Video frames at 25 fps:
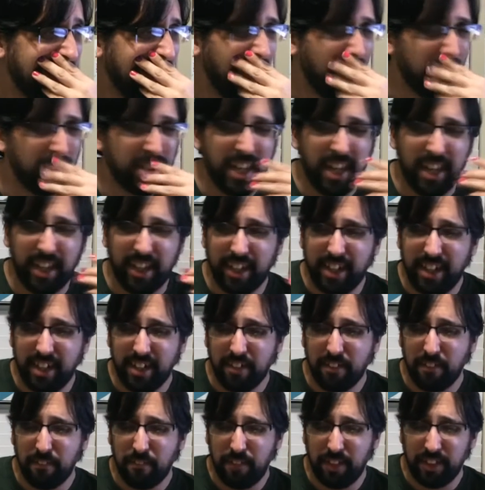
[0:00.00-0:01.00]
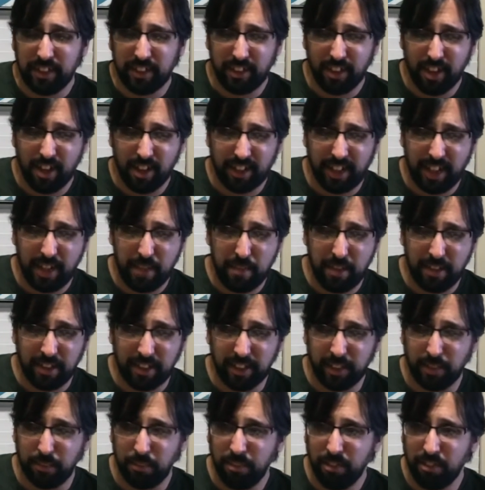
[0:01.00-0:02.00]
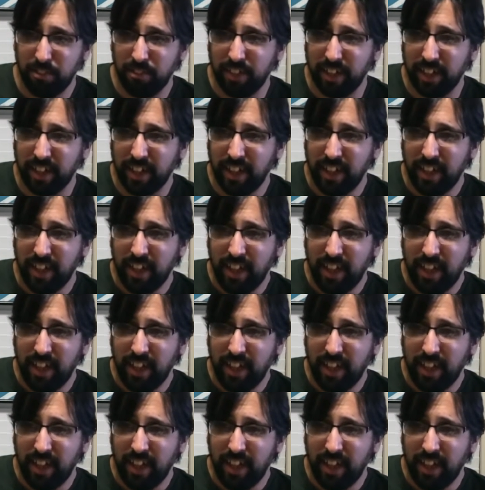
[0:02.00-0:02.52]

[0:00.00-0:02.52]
Oh god, I didn't even finish talking about this movie.